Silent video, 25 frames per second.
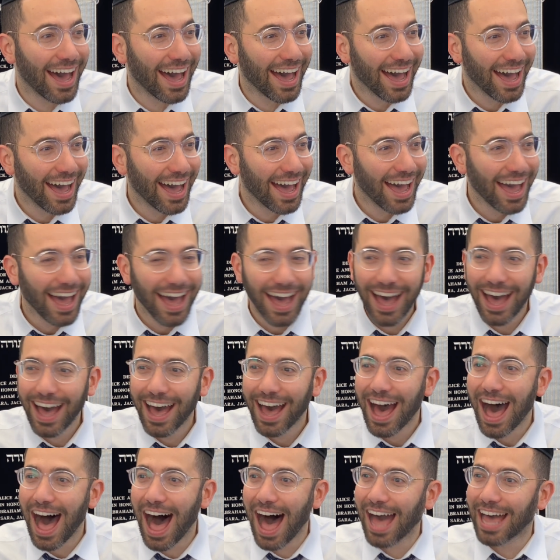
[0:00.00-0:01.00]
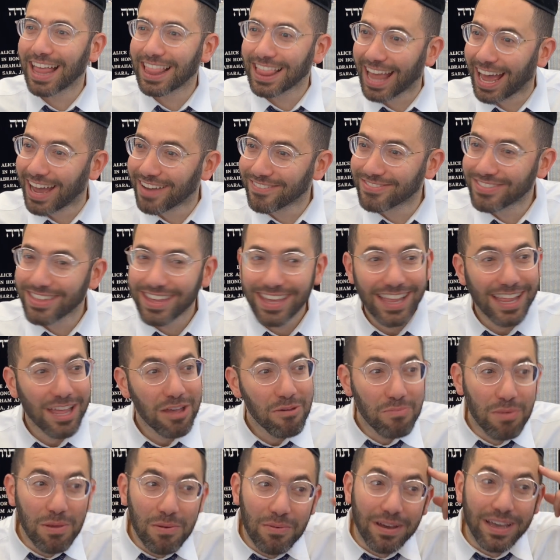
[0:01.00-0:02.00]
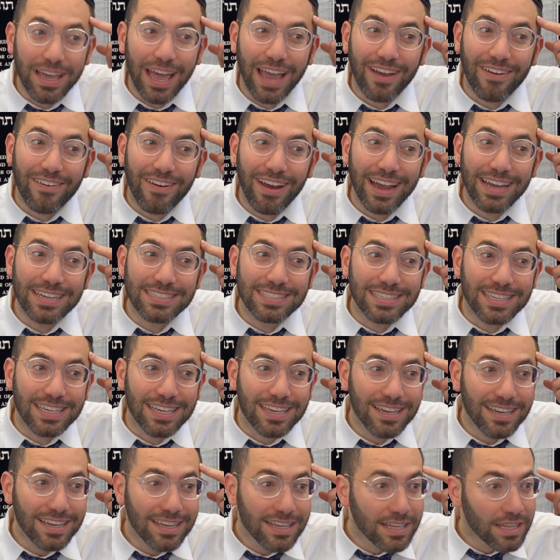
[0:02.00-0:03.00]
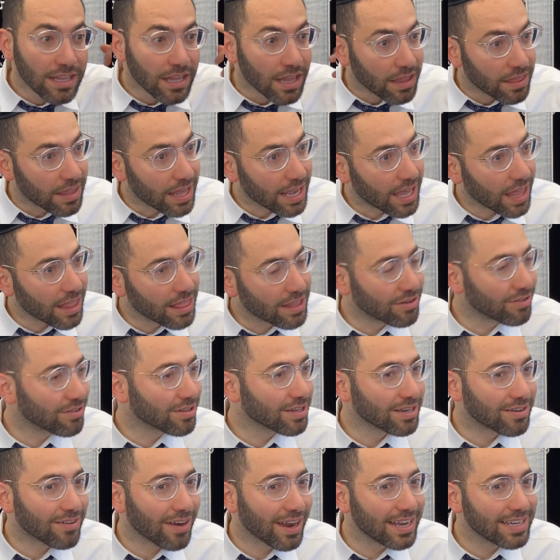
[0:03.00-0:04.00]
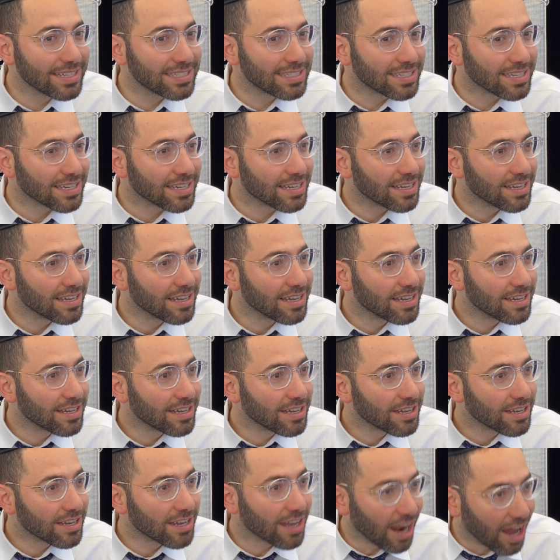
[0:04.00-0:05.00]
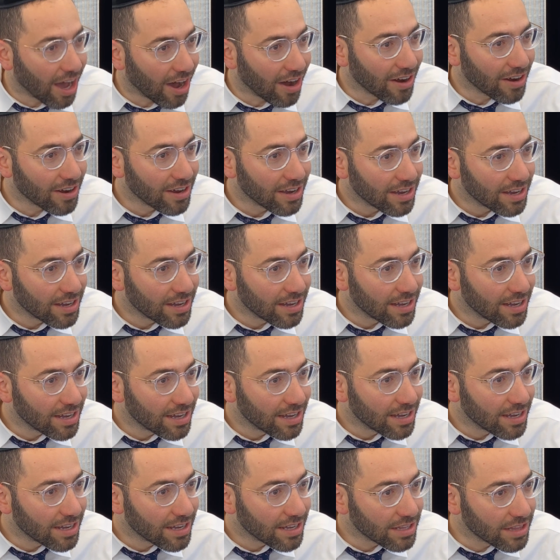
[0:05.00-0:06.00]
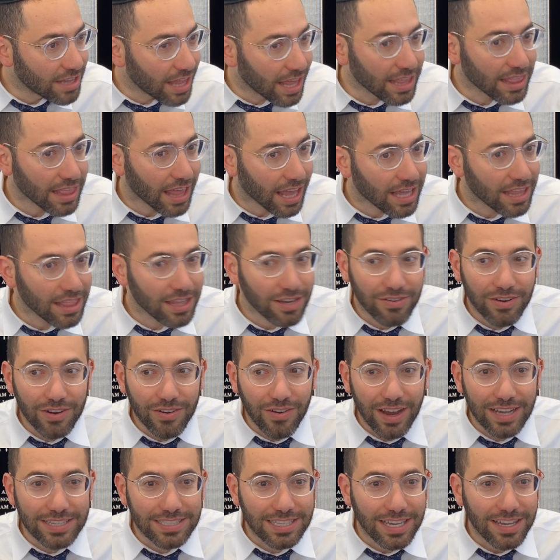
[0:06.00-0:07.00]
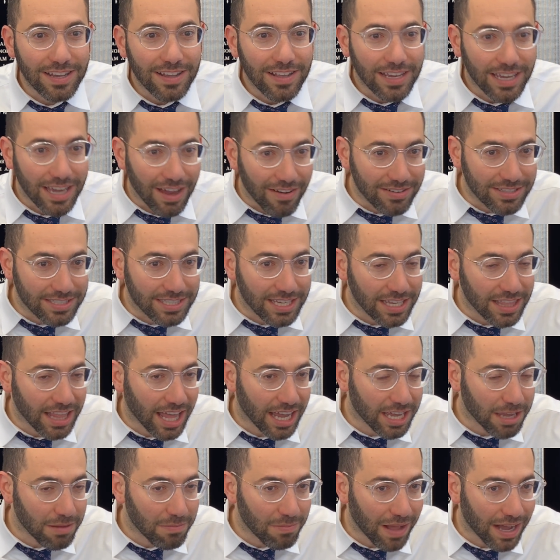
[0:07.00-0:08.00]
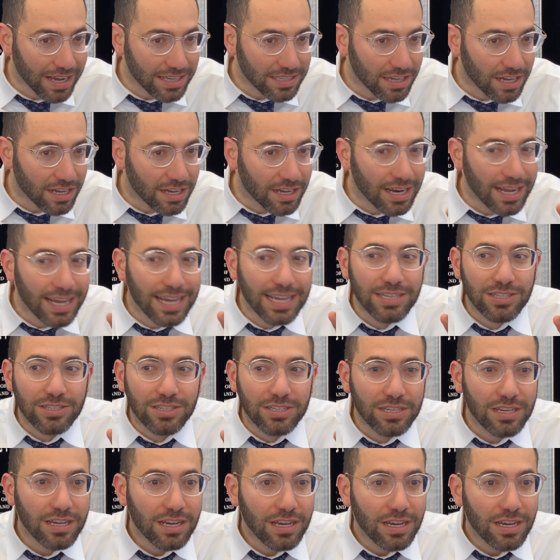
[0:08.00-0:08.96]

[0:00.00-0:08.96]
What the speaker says: I laugh. People get crazy. They get literally crazy. You know? They get literally crazy. You ever see, like, he blocks an inch?